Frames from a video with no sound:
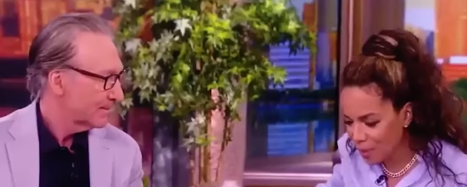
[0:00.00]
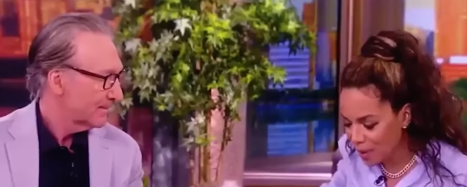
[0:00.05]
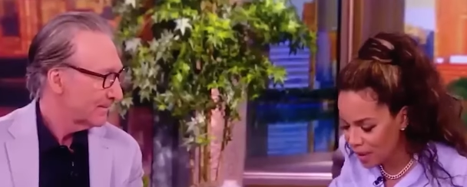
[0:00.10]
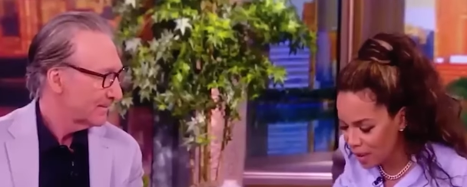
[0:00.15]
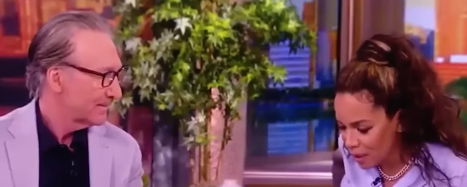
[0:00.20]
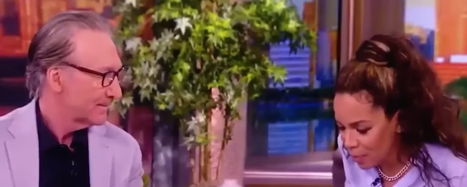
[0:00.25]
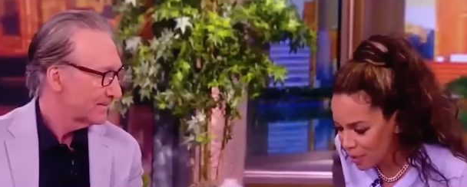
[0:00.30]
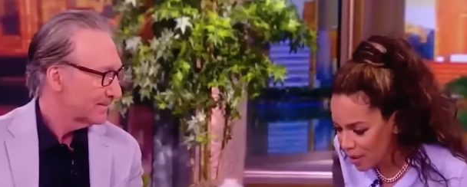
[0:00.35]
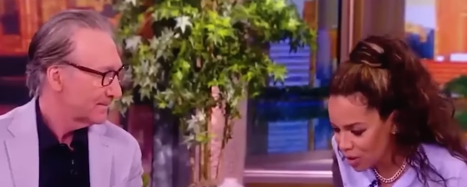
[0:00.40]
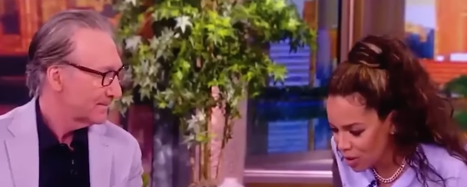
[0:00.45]

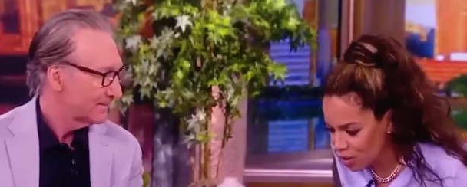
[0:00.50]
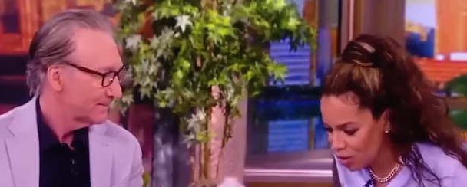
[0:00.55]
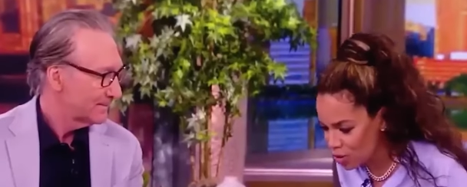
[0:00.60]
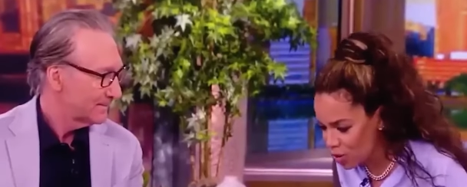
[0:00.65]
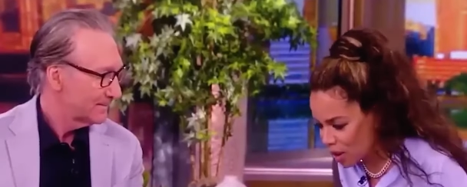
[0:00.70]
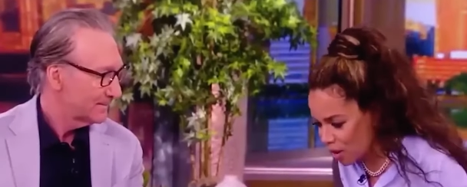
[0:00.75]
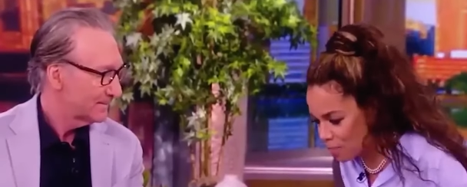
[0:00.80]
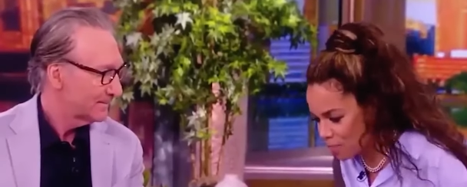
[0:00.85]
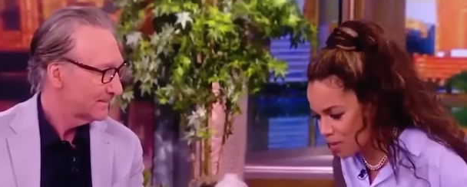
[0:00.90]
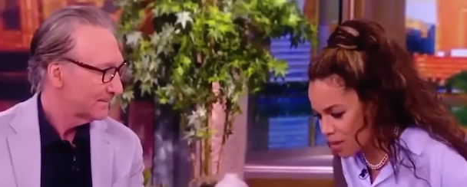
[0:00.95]
Speaker 1: it
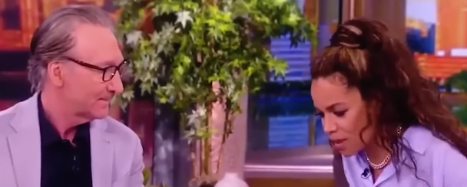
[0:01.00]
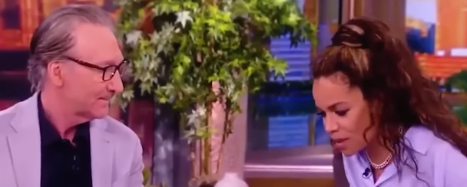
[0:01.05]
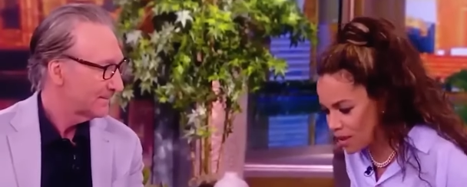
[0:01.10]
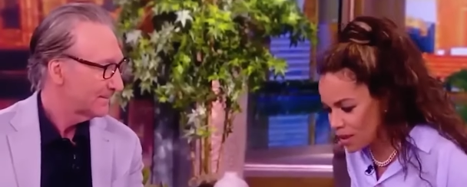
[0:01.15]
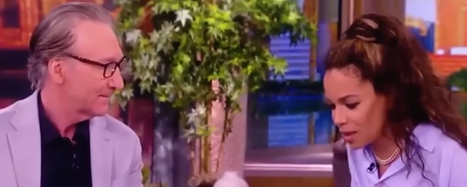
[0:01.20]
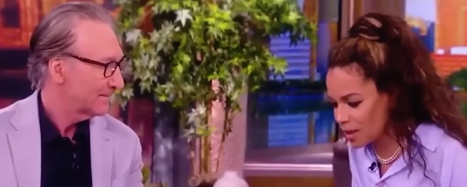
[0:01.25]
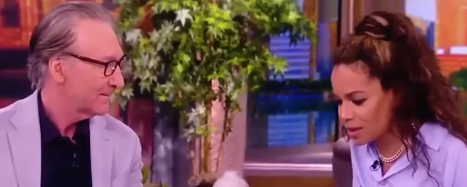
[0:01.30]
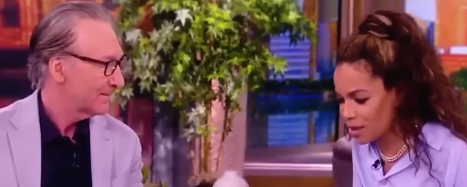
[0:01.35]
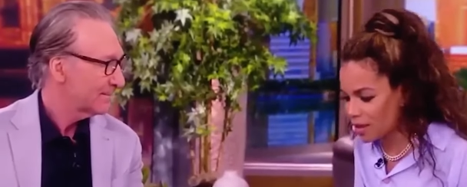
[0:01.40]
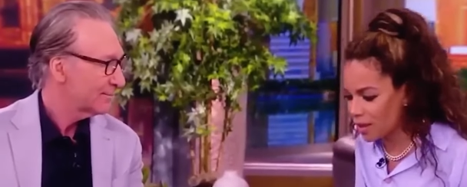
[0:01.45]
struck
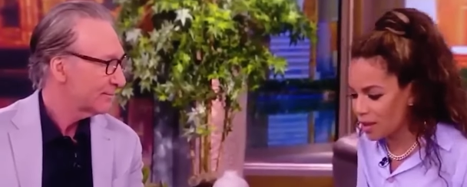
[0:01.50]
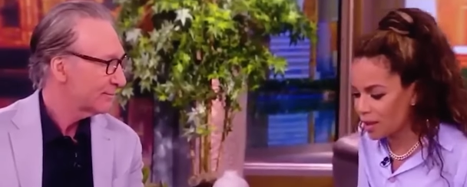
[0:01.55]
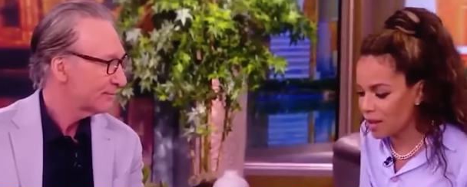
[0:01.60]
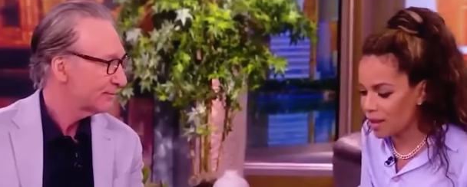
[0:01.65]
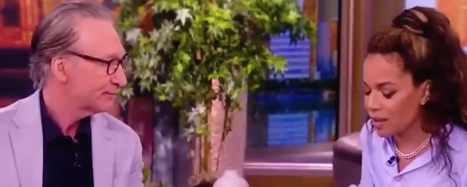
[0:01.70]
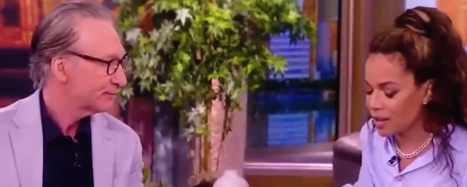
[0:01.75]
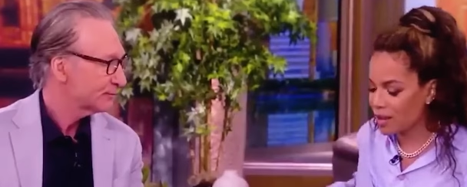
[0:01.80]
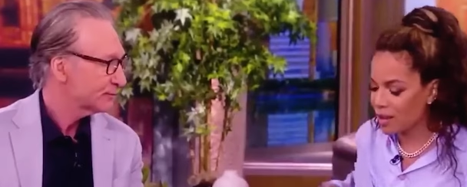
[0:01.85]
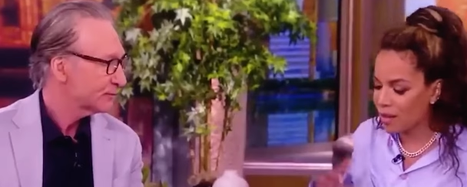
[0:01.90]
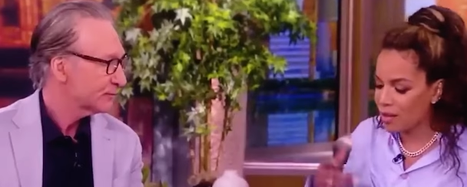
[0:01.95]
me that
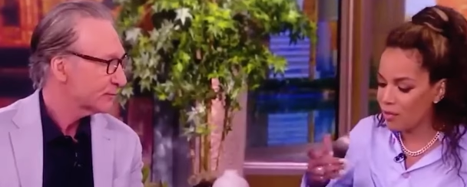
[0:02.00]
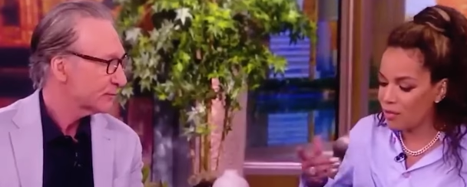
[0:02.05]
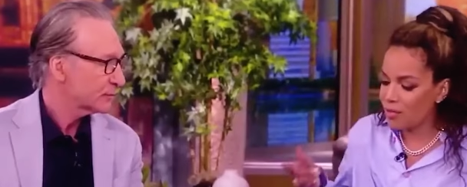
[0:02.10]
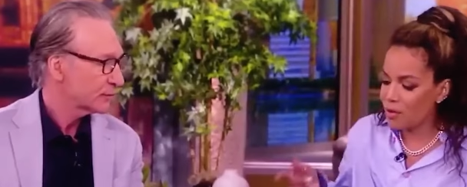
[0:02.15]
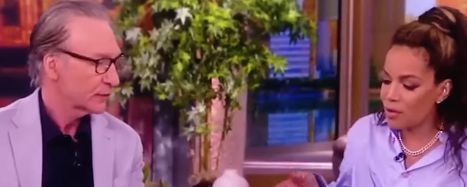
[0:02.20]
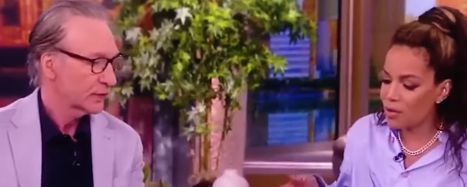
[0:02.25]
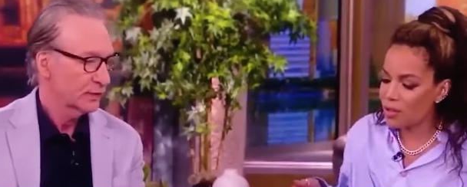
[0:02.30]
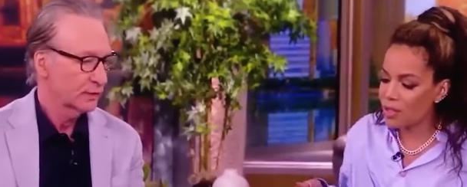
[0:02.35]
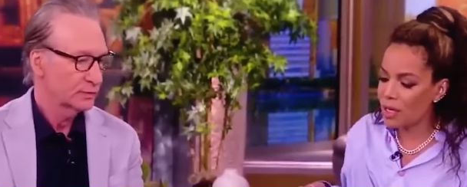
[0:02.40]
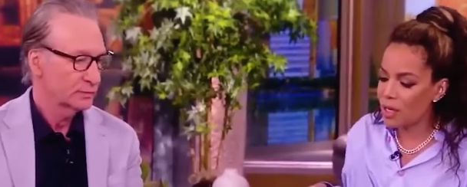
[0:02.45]
in
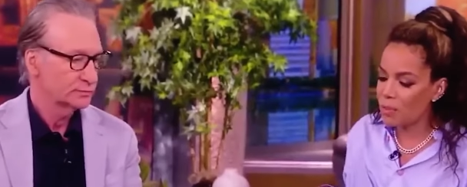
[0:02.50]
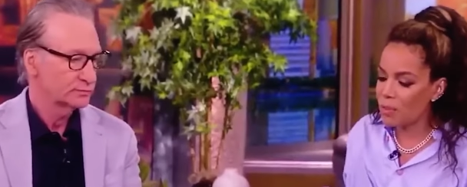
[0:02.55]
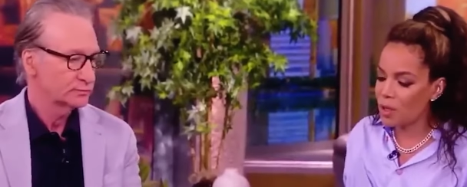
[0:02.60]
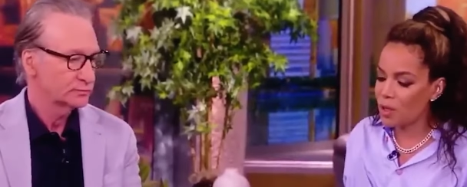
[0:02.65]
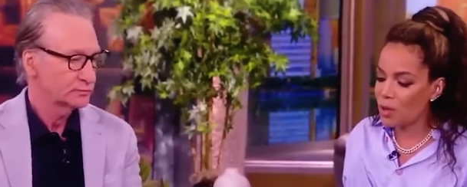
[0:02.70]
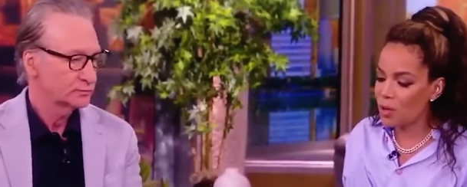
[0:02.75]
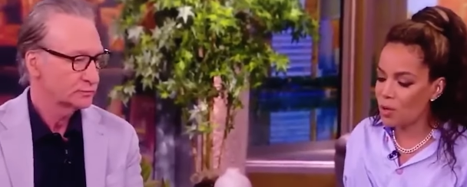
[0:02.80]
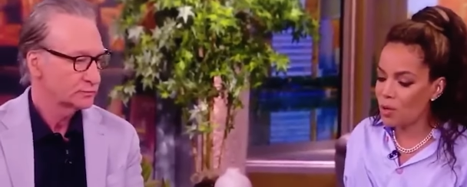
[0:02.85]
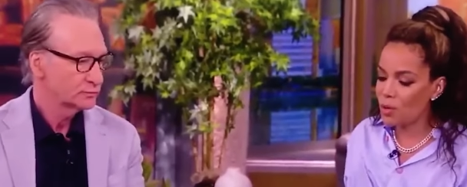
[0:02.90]
the first segment, you